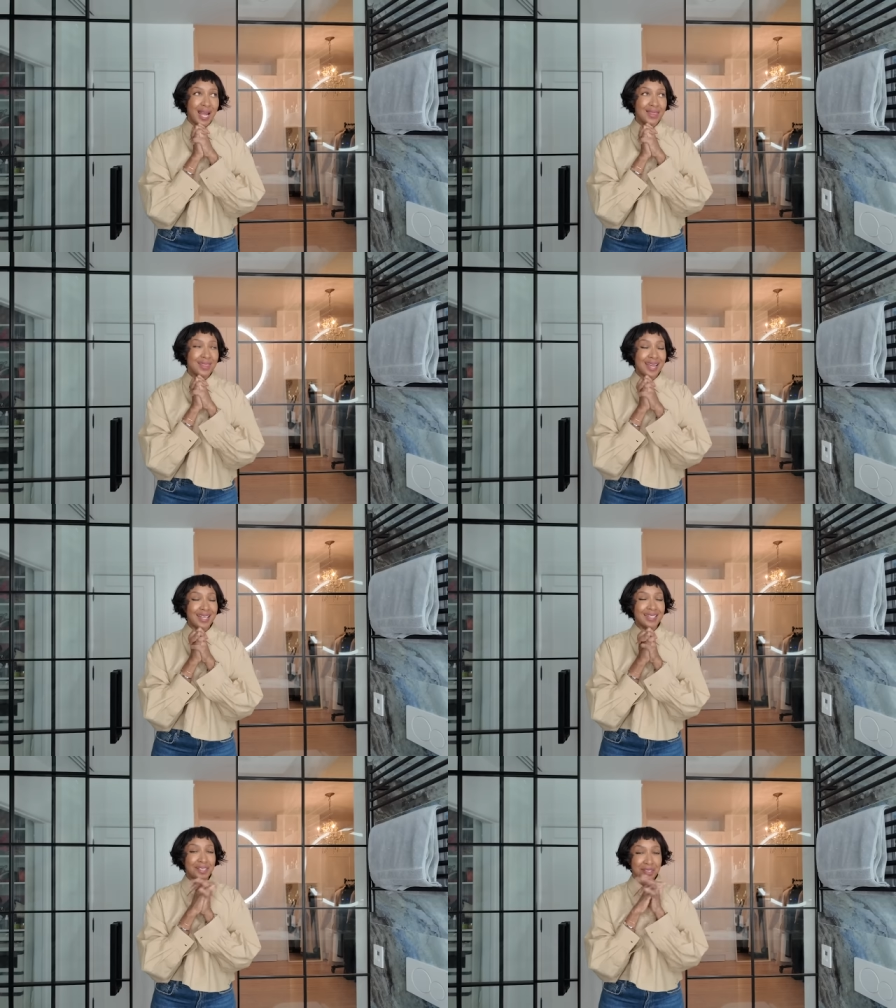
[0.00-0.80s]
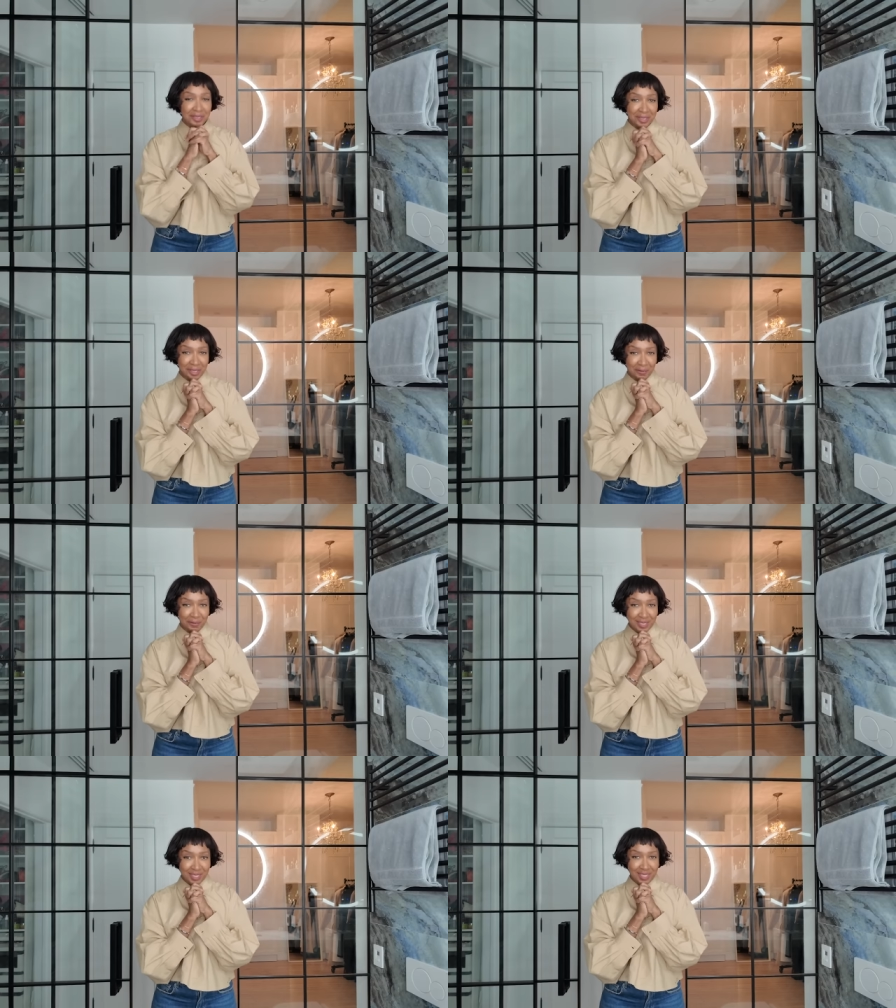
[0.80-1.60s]
And then another
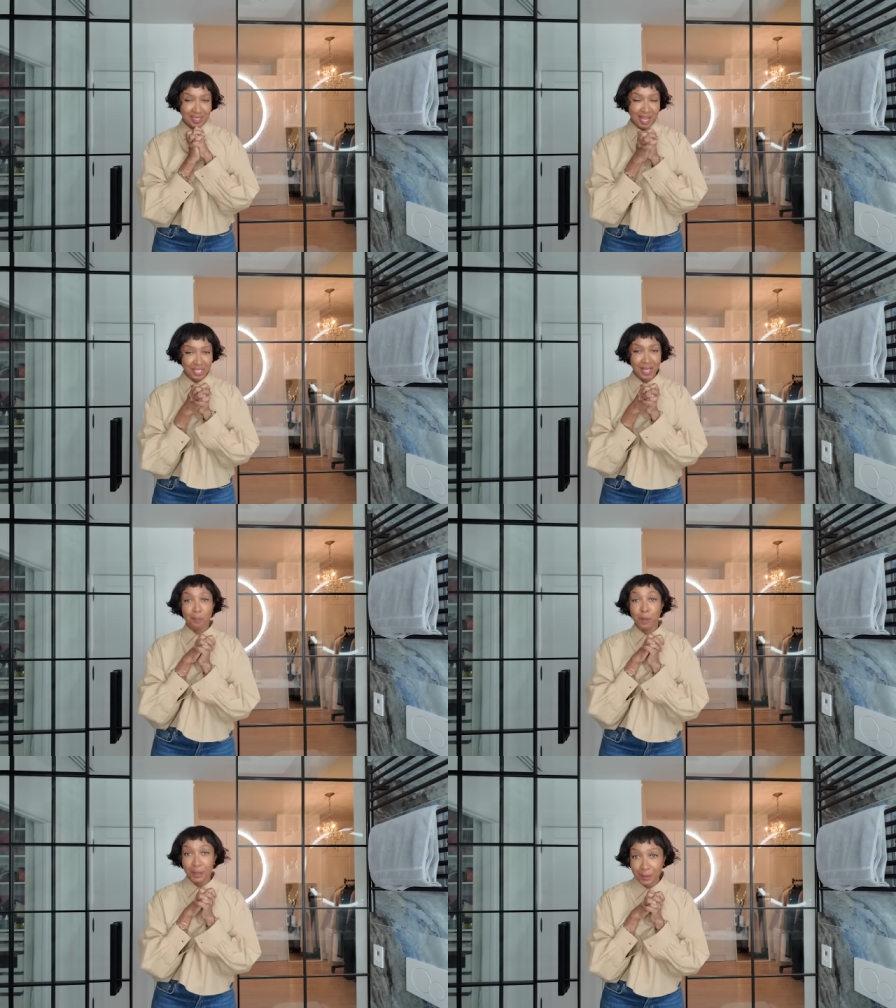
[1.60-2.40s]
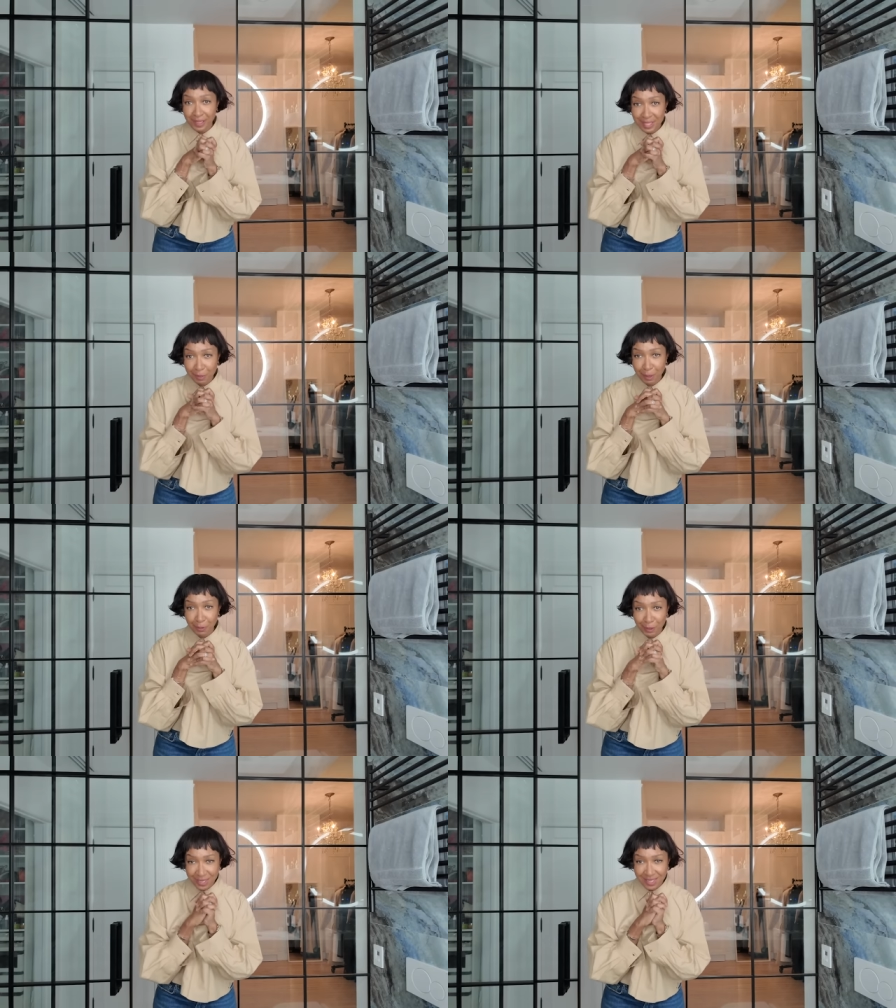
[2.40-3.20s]
gift is, actually I'm wearing it, it's on my
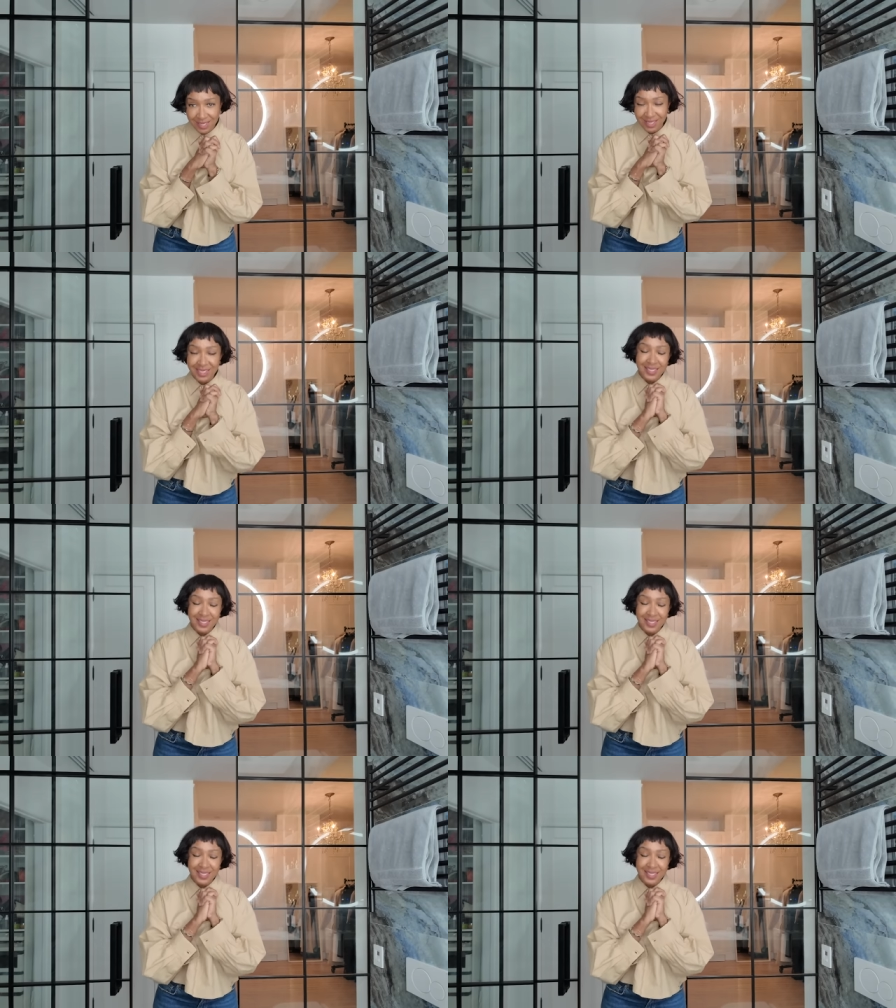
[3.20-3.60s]
wrist,